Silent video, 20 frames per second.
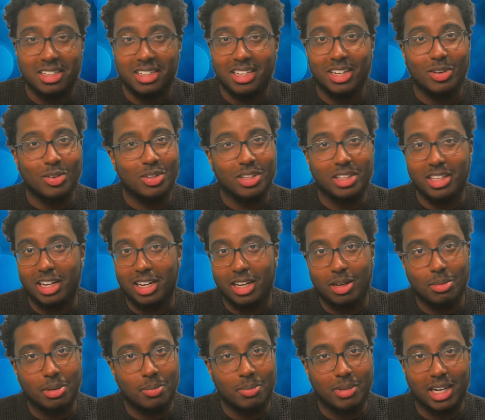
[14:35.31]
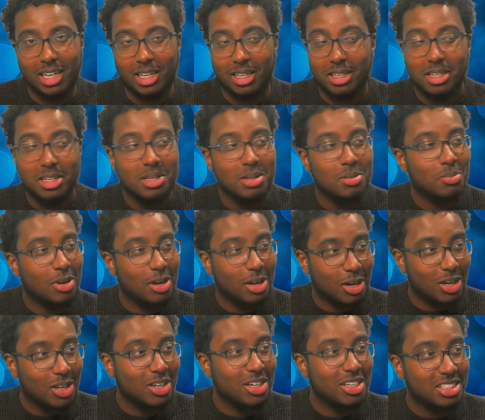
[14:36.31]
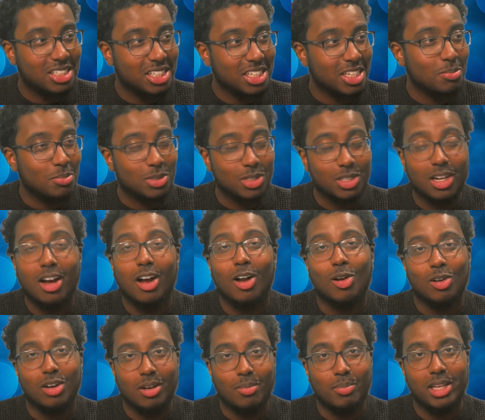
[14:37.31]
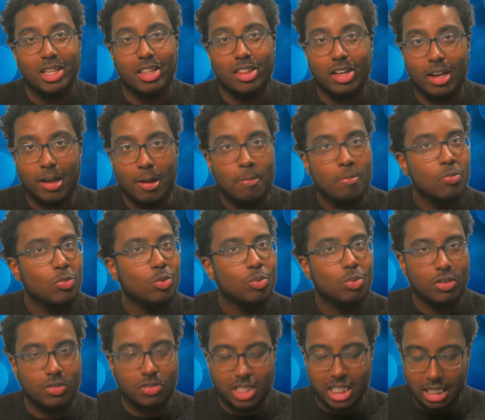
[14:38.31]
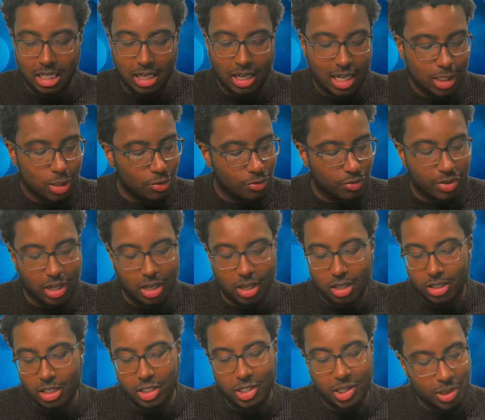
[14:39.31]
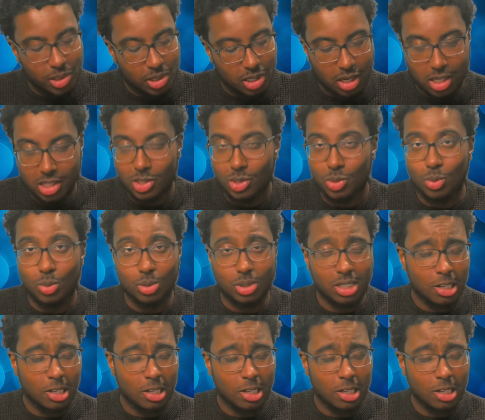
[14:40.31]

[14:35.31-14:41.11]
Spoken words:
I think they're coming back. But a lot of teams are going to be there. We've seen the likes of Villa, the Newcastles.